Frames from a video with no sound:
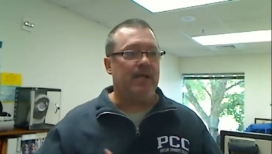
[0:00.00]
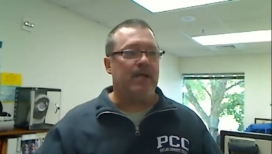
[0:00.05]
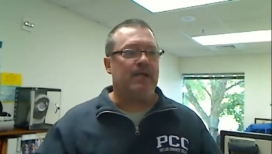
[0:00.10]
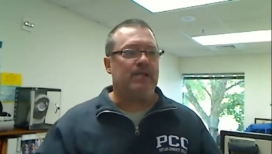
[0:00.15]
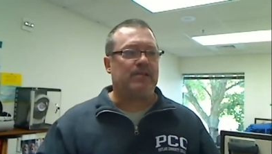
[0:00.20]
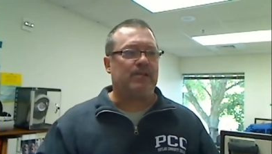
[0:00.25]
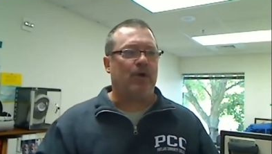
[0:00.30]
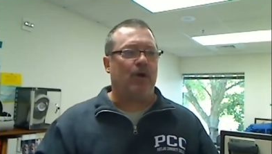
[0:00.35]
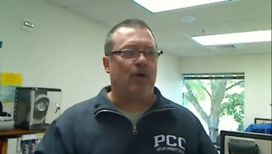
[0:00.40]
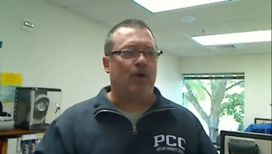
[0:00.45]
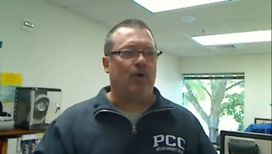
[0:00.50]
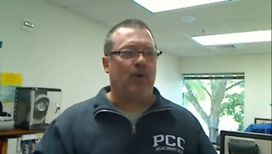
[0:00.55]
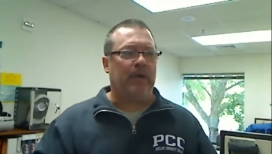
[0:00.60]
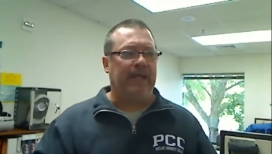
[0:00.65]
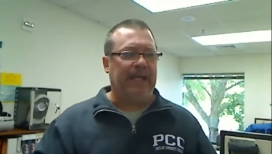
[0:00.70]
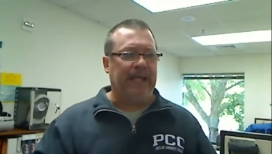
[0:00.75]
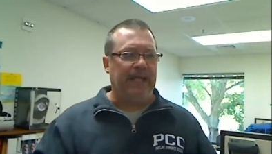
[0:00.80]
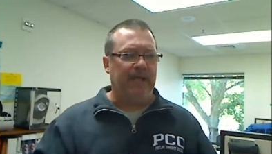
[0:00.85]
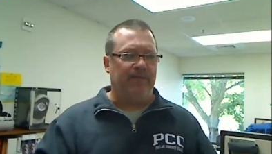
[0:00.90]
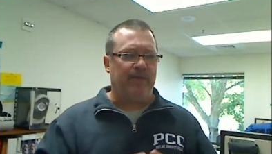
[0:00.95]
So
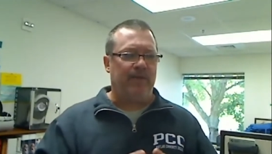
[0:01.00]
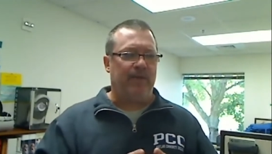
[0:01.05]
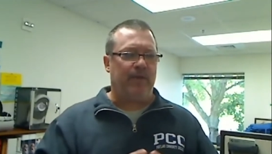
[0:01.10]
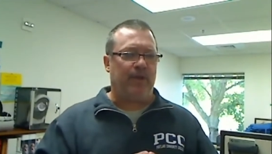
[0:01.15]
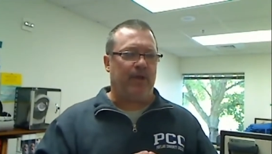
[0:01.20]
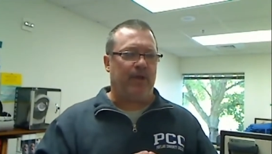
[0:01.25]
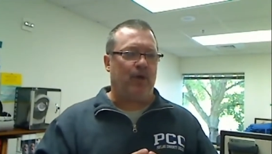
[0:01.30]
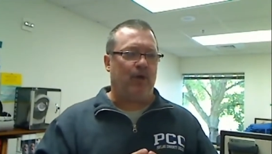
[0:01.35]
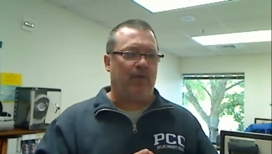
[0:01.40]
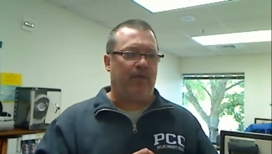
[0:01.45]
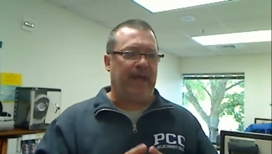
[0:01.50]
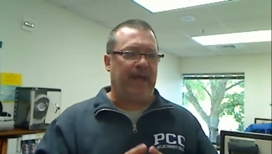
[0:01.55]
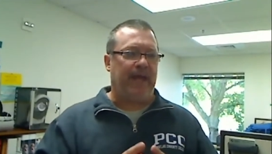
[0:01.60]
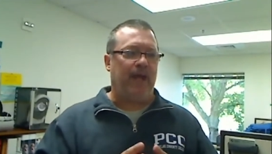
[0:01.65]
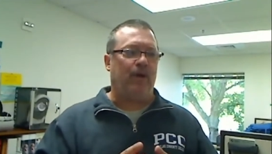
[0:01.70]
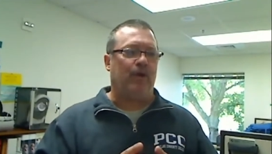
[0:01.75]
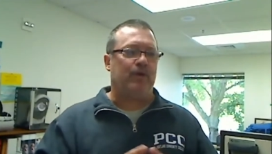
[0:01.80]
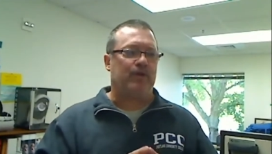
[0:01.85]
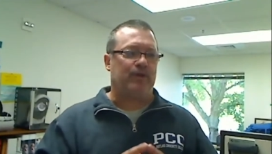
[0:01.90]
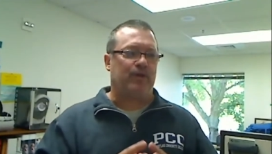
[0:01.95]
even though they
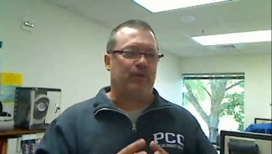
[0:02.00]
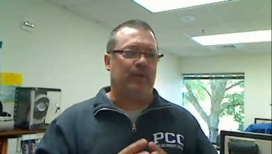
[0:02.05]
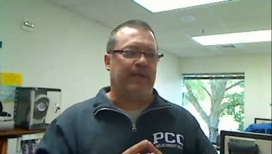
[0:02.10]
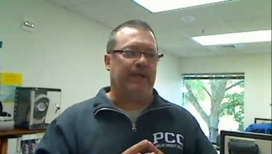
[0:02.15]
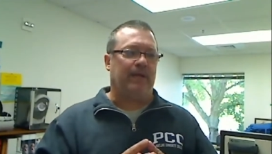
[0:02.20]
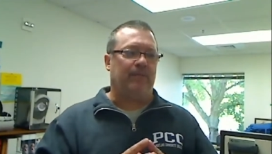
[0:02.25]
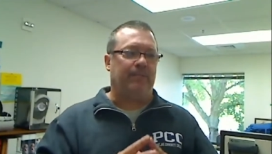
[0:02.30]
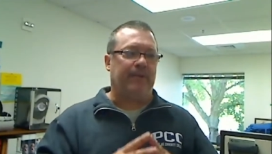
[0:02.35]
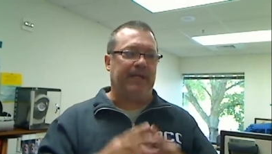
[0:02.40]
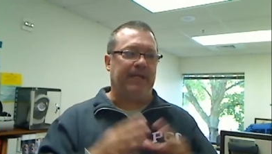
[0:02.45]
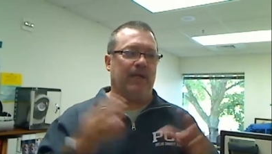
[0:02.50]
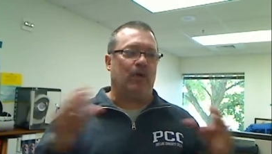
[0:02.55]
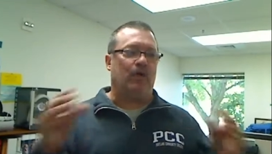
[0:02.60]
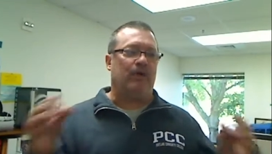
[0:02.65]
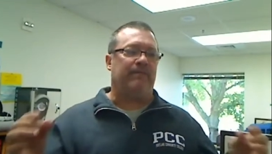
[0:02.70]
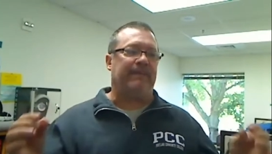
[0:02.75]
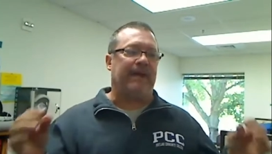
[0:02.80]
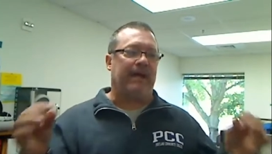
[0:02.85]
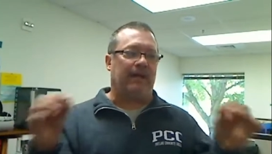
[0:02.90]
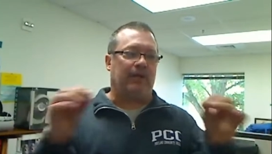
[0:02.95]
are doing peer
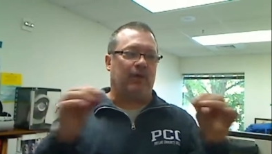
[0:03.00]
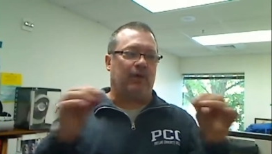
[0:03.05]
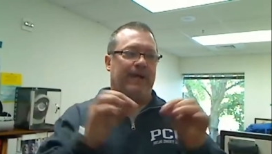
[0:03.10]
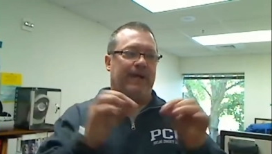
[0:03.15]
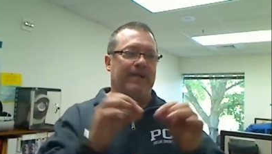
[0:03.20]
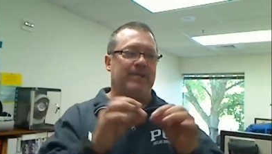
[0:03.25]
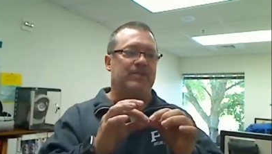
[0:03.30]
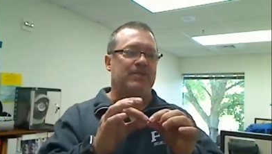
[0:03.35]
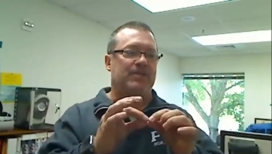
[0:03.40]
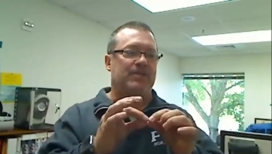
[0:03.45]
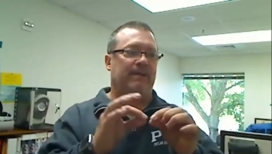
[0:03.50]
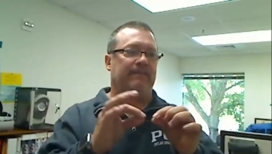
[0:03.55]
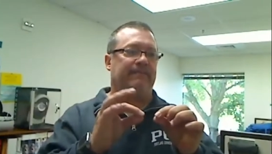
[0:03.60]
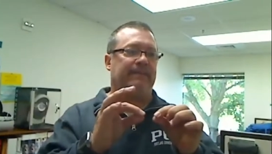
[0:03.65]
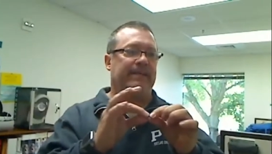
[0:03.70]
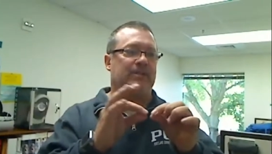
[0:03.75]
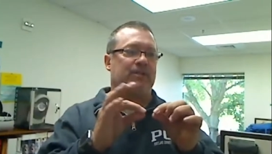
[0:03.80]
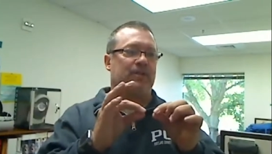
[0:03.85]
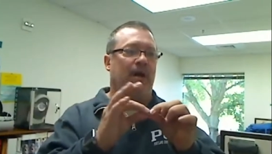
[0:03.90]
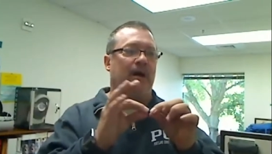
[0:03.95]
evaluations of
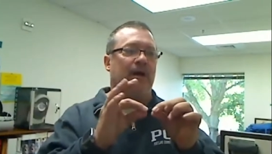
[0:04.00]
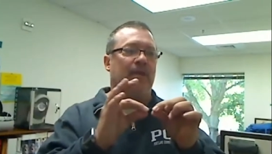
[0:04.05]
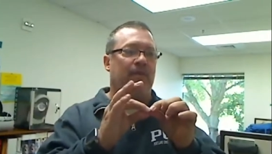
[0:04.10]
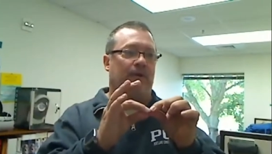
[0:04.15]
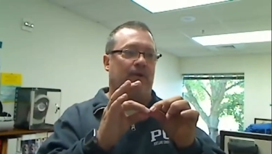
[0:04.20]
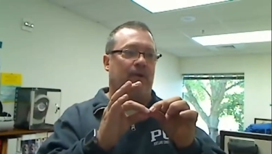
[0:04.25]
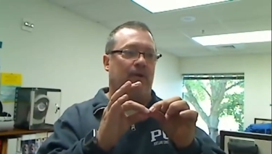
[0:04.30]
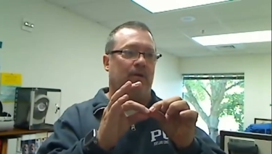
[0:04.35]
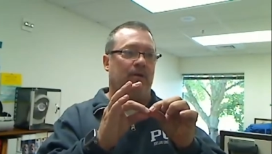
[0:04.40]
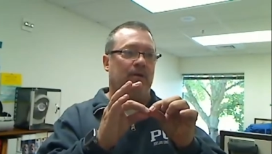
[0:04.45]
each other,